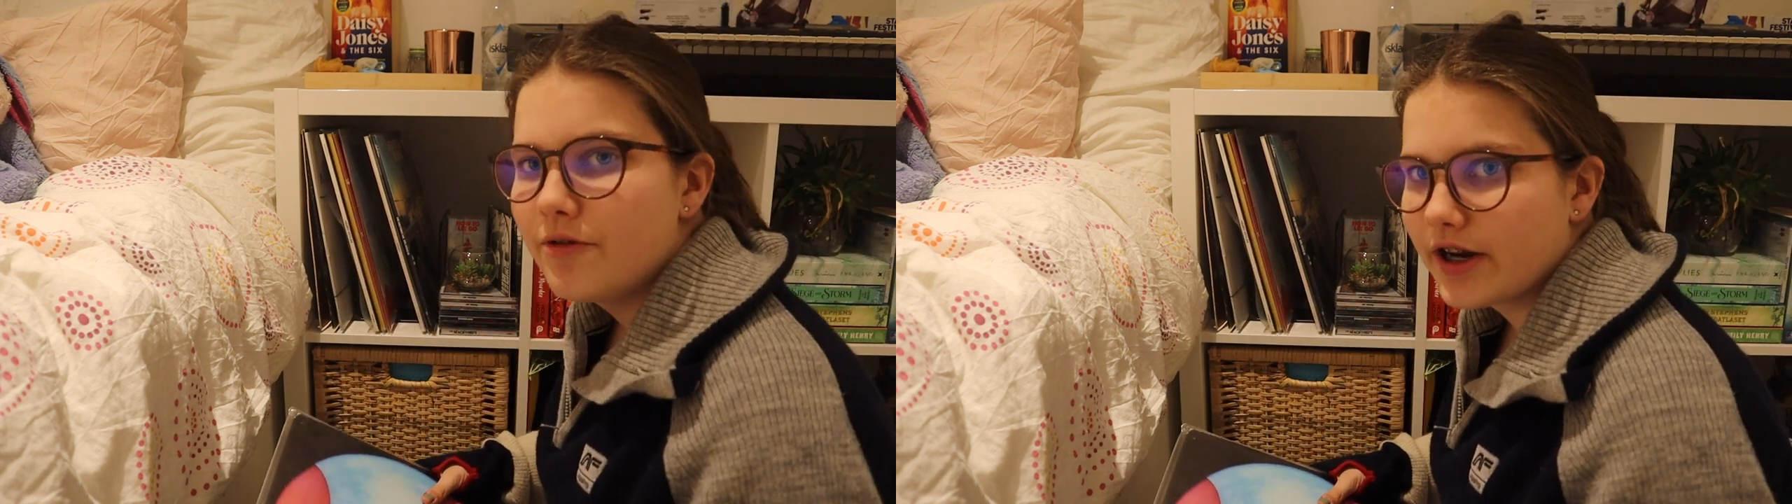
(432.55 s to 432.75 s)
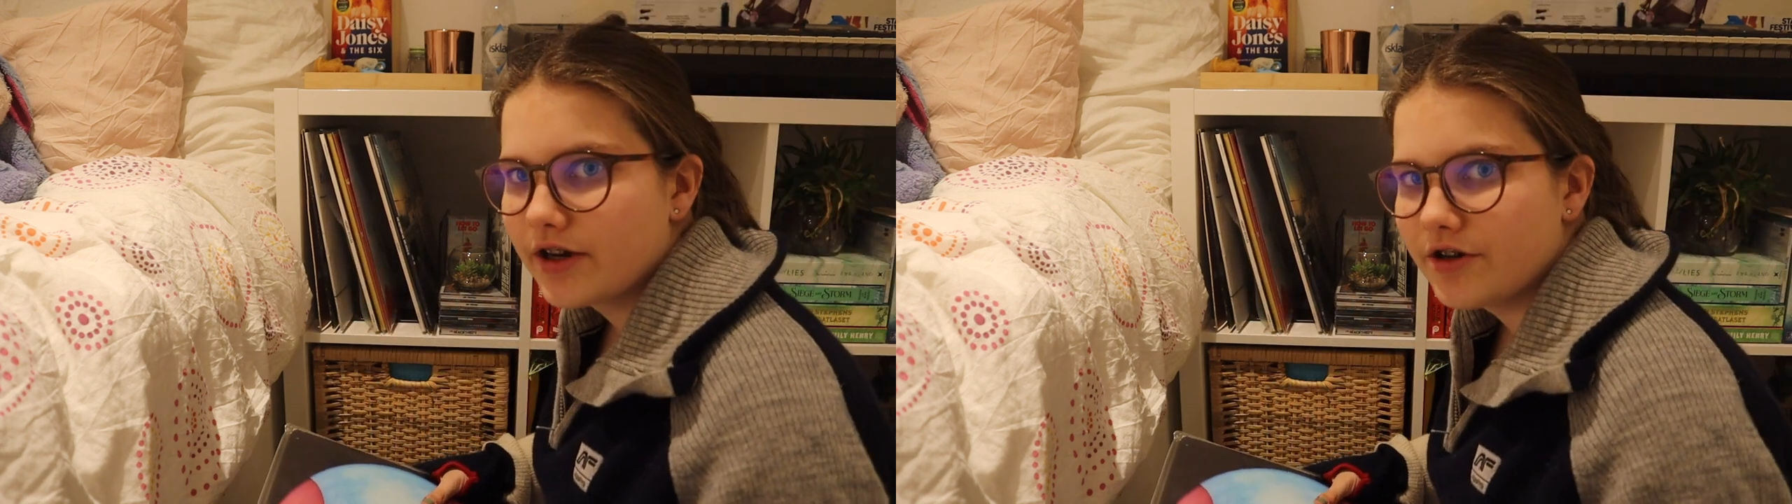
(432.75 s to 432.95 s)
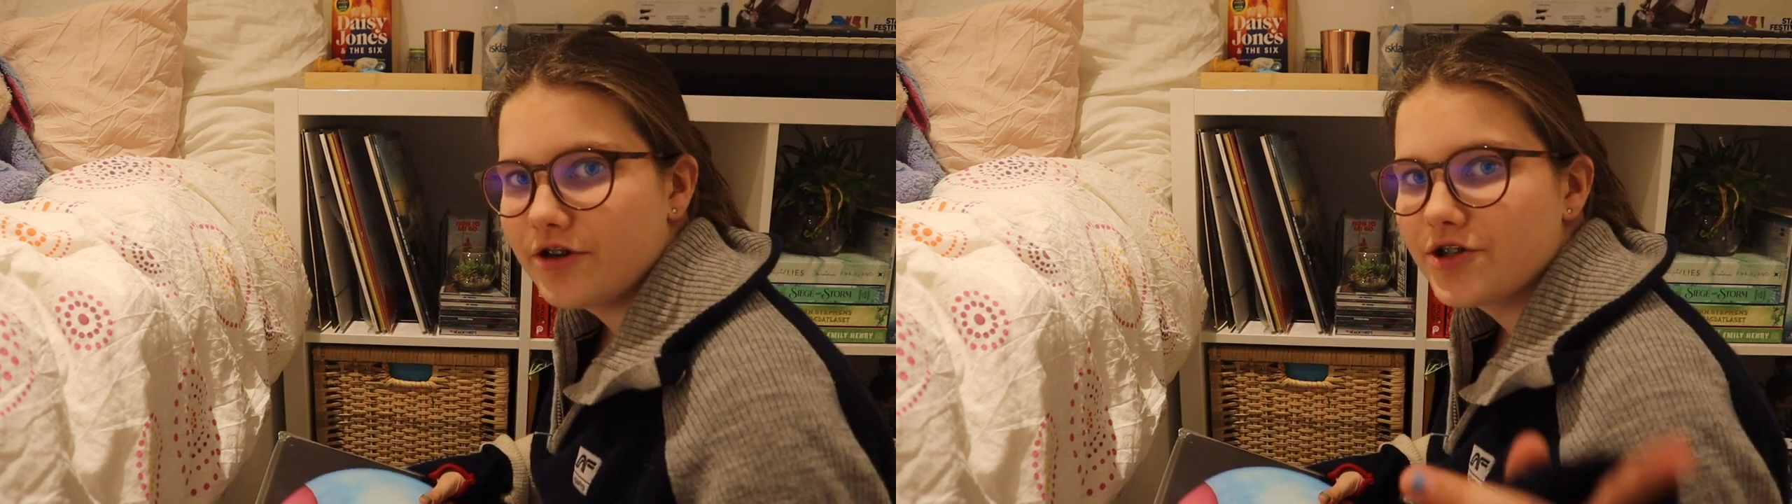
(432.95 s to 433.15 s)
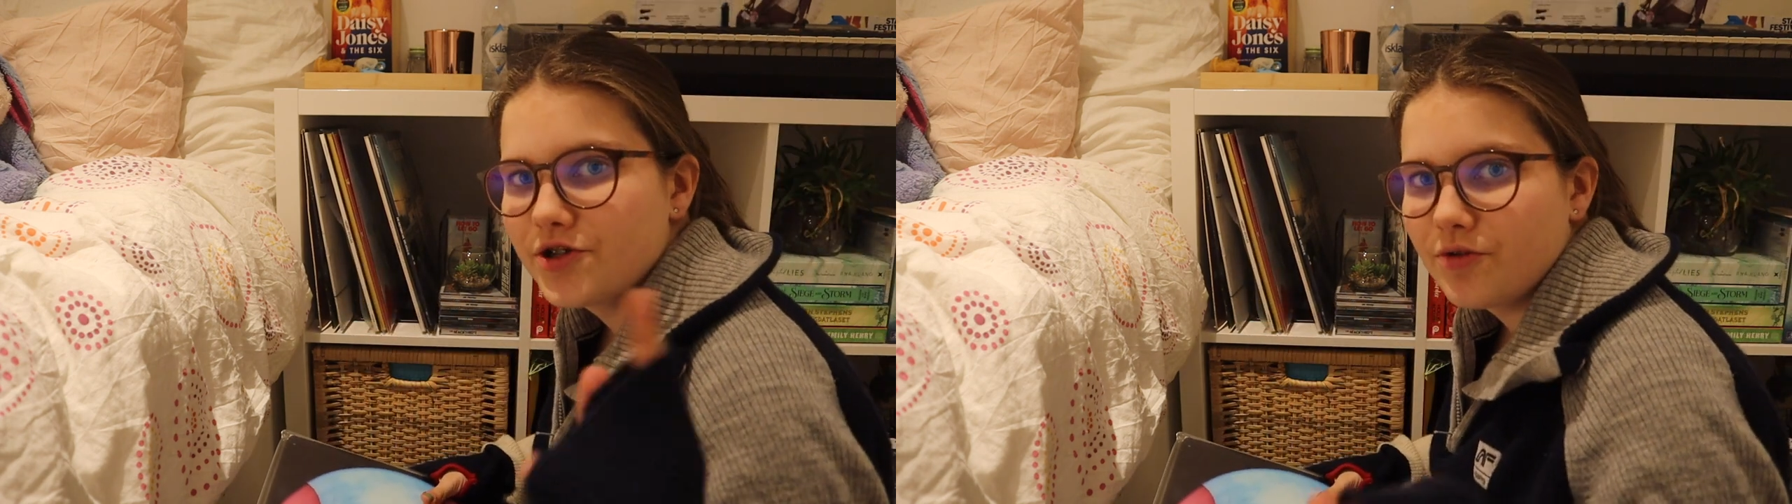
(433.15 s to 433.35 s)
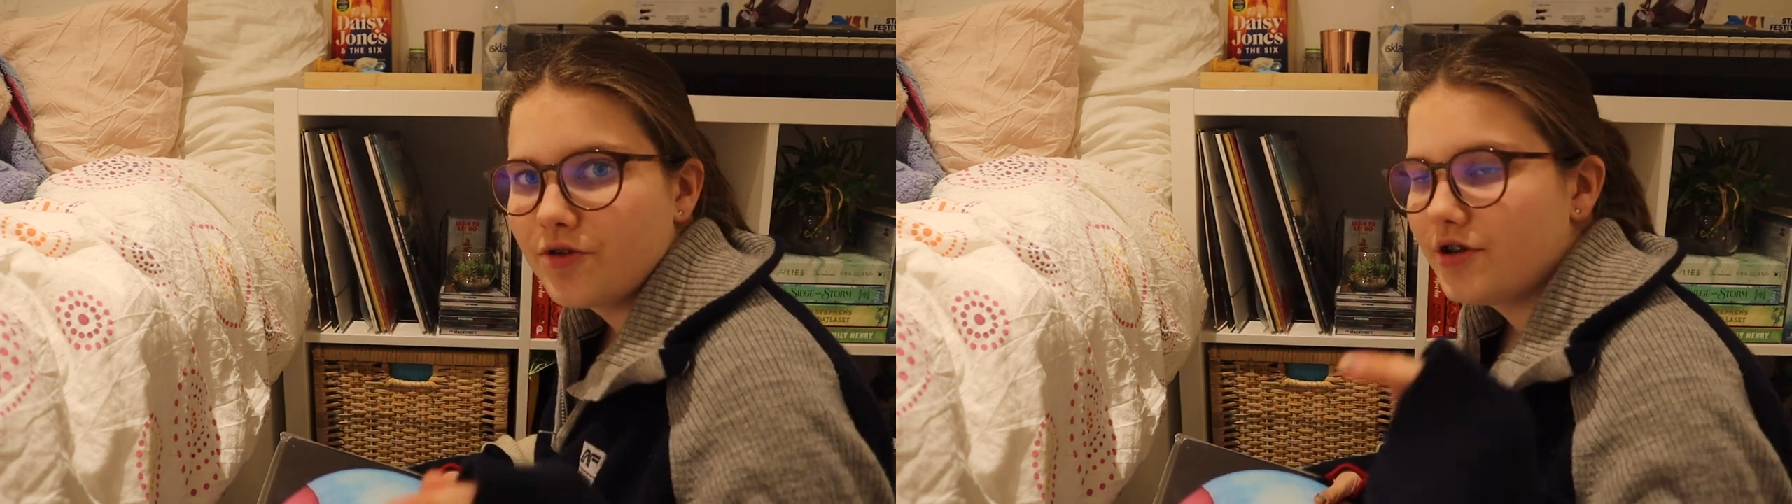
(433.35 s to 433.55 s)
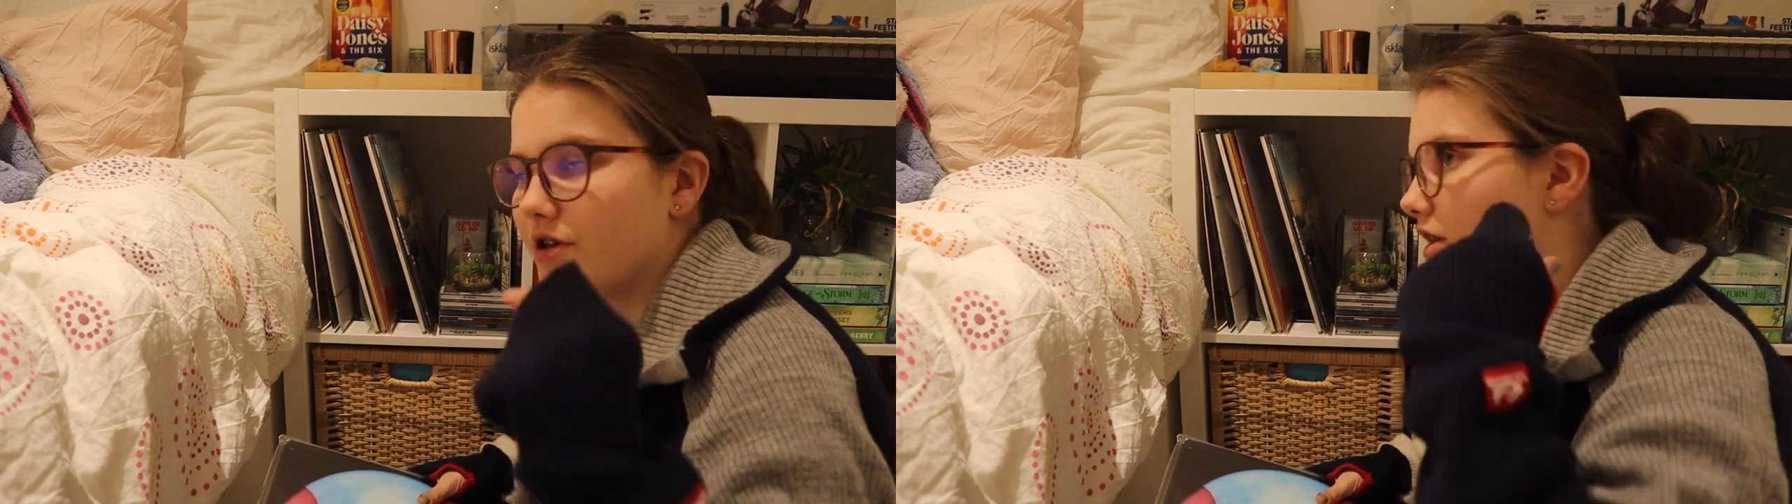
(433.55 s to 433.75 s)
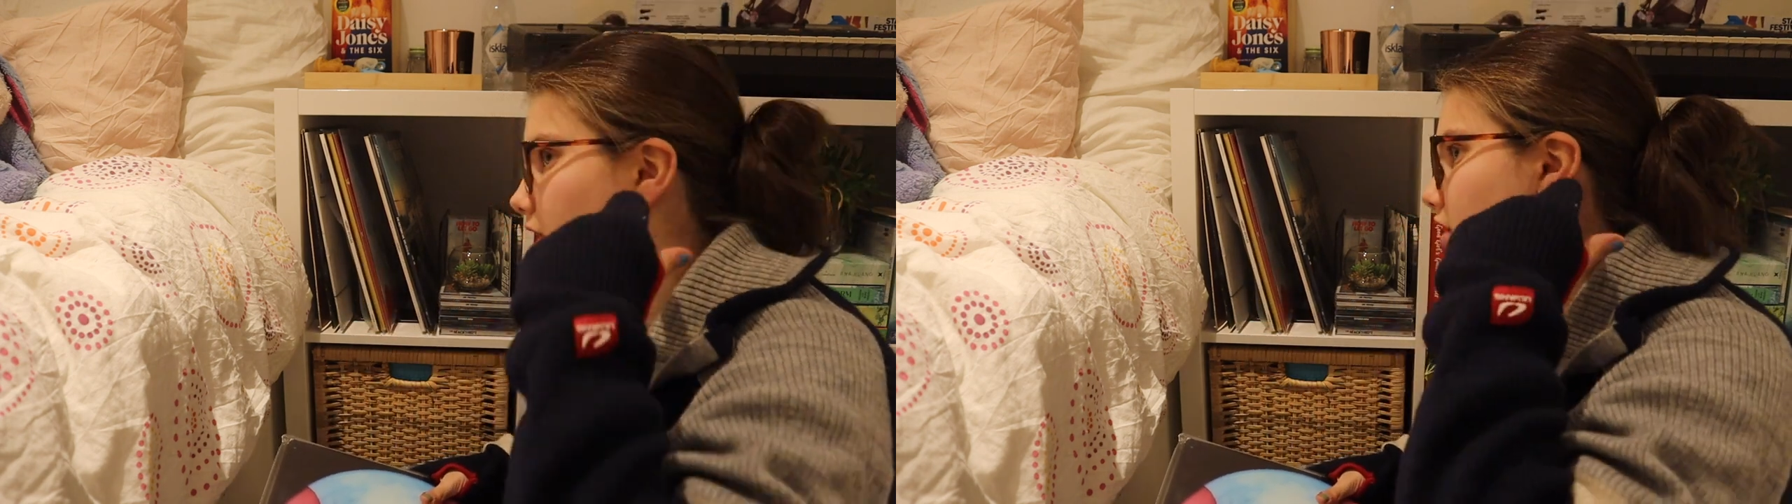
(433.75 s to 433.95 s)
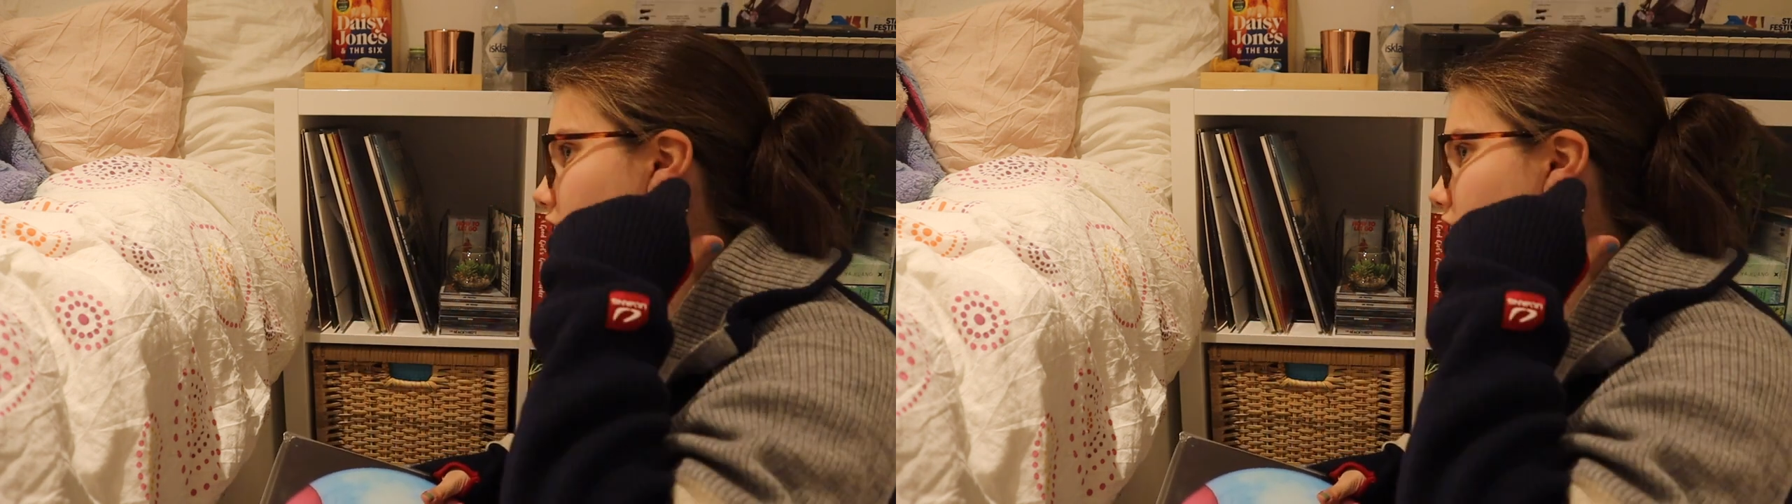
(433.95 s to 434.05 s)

record store in